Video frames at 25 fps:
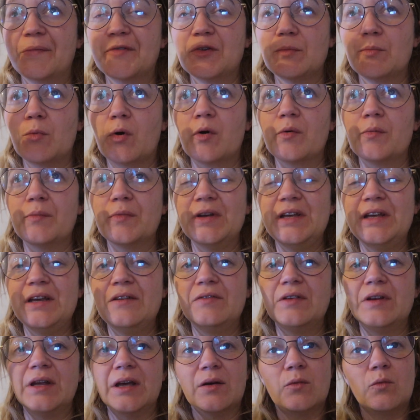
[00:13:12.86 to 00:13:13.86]
tomorrow
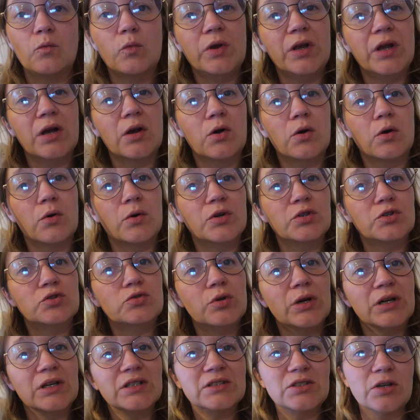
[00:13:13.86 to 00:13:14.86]
evening we are going
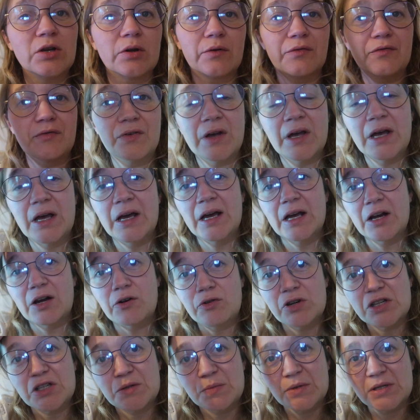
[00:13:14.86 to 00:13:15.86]
to a sort of
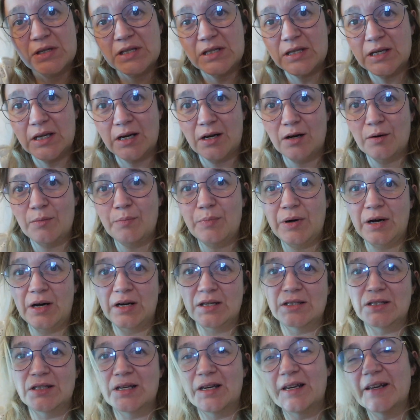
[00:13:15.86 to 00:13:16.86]
Christmas dinner
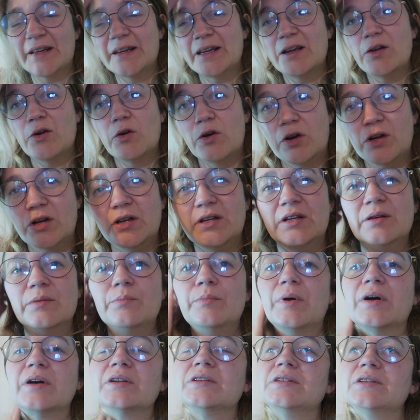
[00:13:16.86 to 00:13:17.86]
party, a little early,
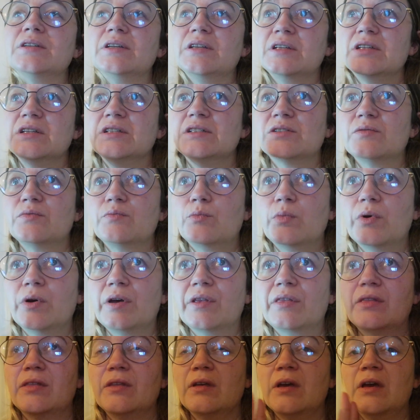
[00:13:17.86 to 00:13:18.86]
but it is
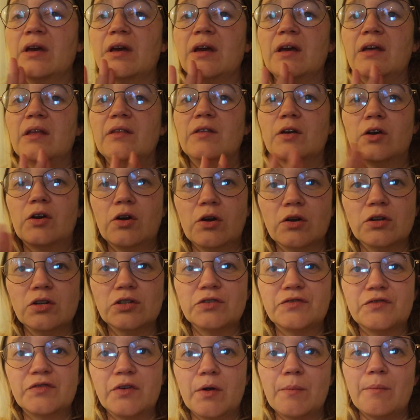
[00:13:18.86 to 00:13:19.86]
with the
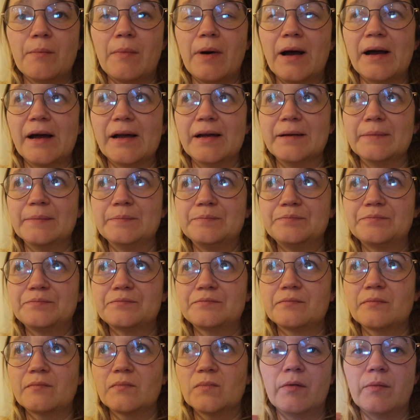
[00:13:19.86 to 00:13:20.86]
girls from my
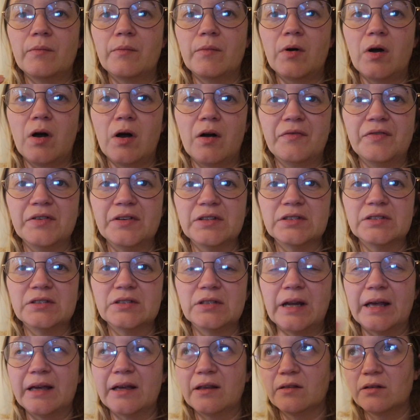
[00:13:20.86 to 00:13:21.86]

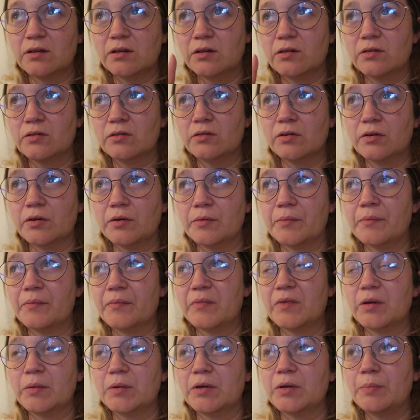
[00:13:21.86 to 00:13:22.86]
office, like the, the,
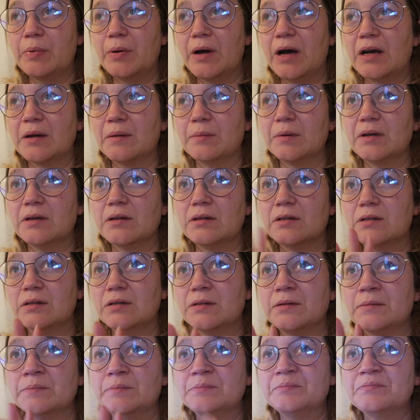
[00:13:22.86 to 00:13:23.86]
the department
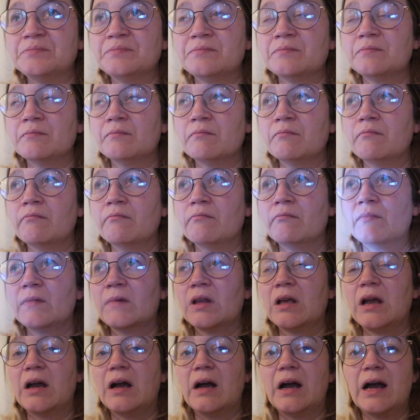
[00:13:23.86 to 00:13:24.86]

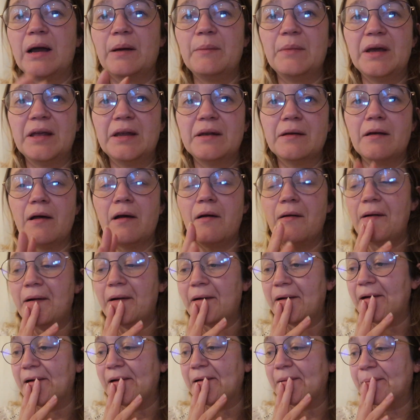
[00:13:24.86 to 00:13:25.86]
I'm in.
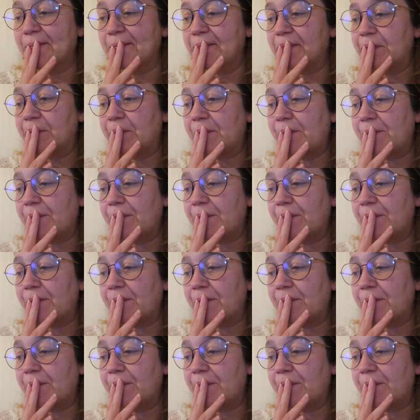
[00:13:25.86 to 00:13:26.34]
Um,